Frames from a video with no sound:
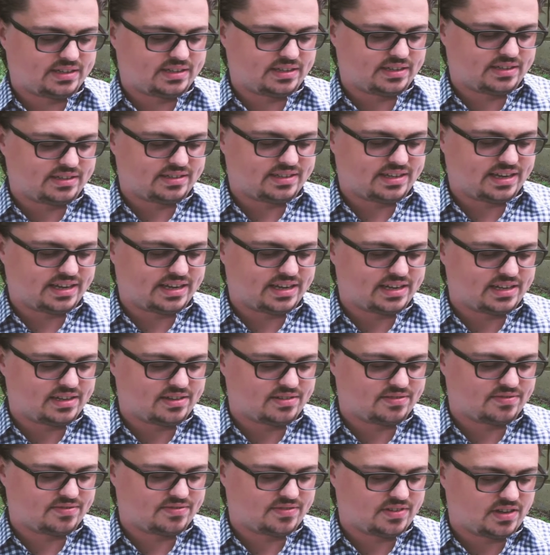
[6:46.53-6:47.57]

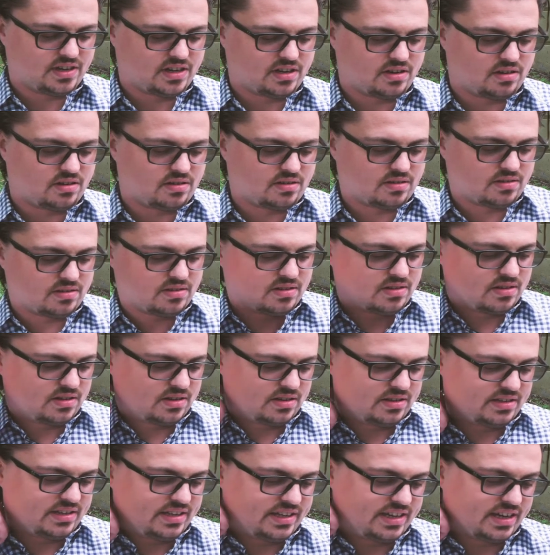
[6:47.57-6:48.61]
negative
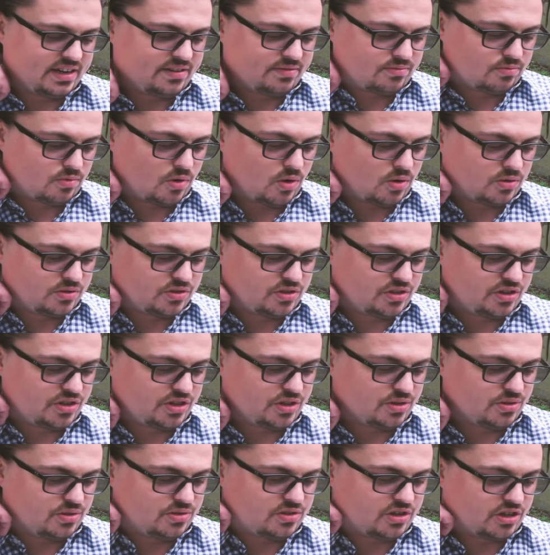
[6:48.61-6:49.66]
roll to
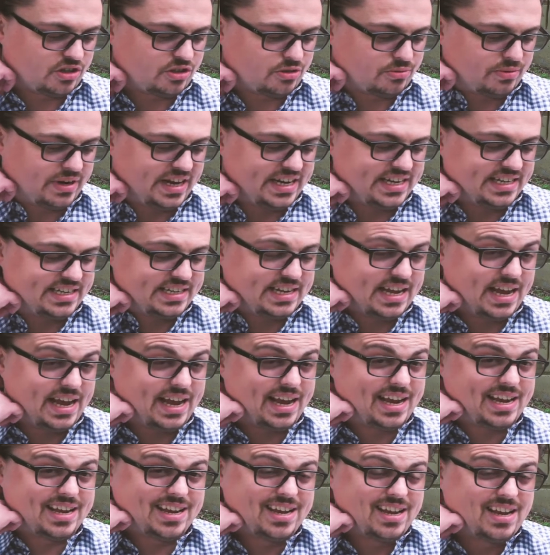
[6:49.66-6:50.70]
use on a rainy
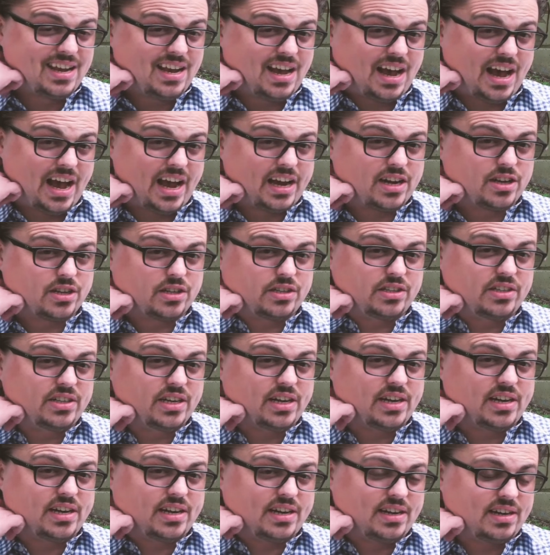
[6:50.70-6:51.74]
day. I could
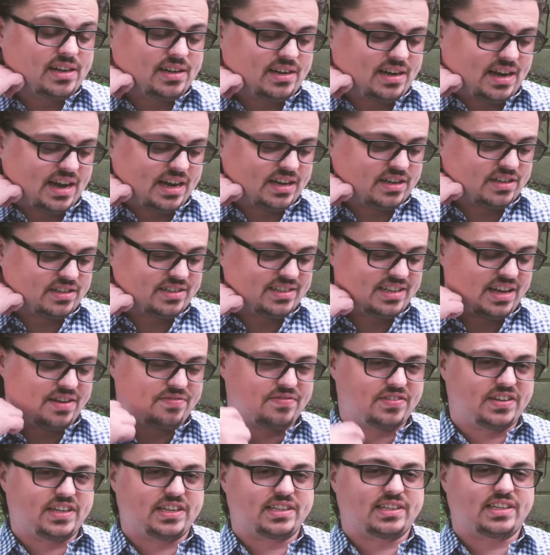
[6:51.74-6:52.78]

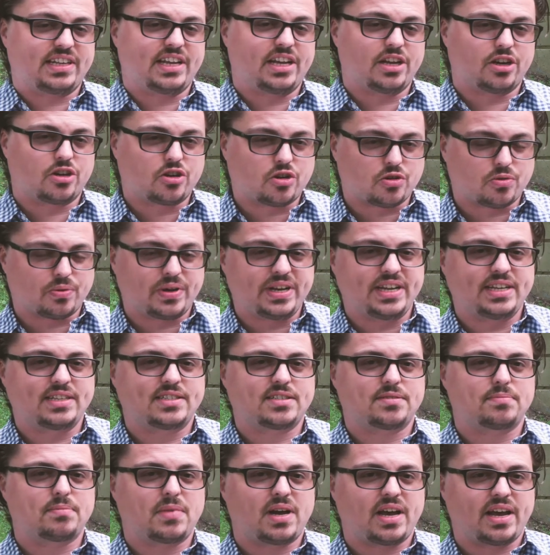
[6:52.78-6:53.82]
definitely
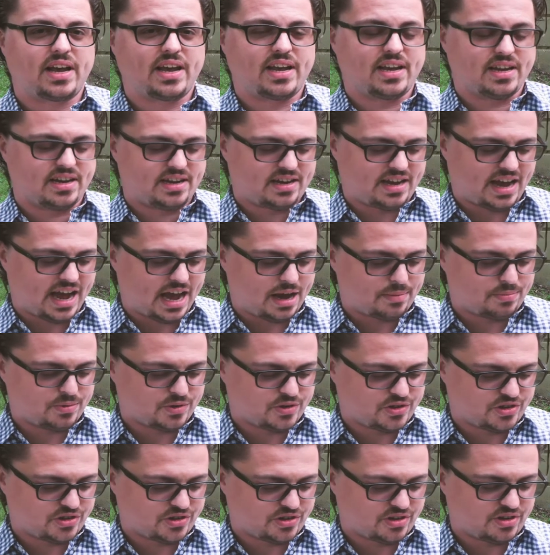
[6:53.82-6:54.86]
increase my
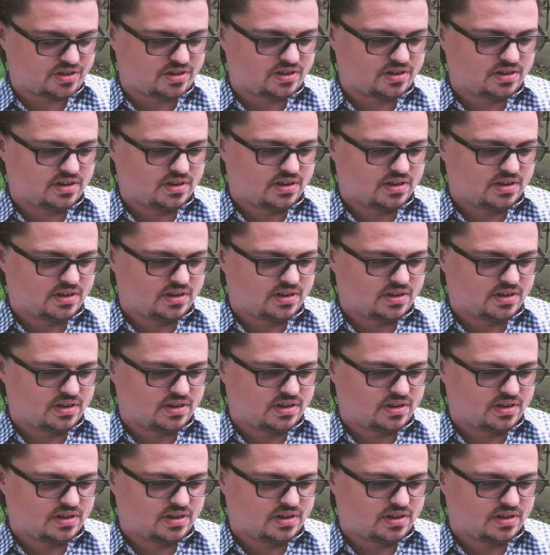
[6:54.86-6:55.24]
aperture